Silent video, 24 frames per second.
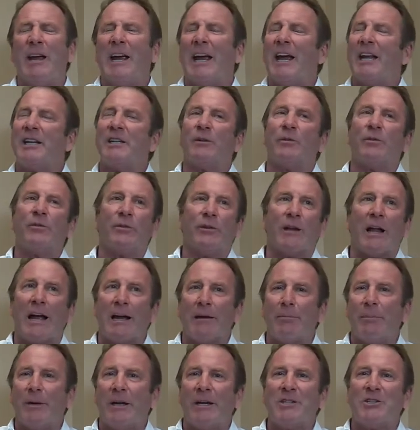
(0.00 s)
Had to
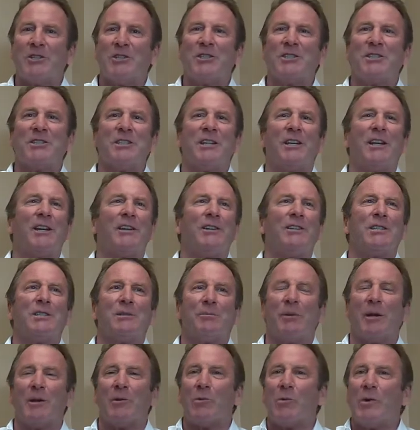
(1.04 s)
fly patients in,
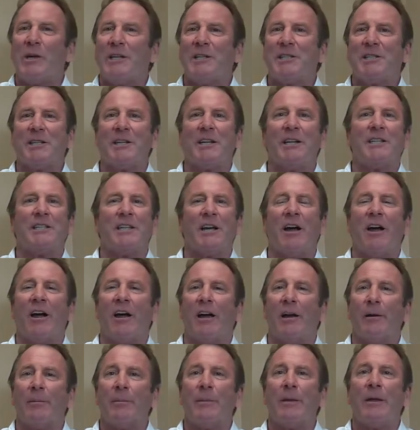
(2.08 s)
spend weeks at a
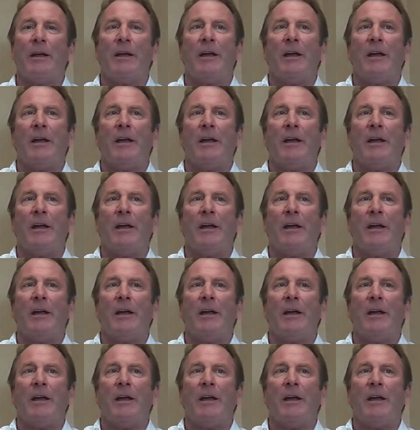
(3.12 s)
time,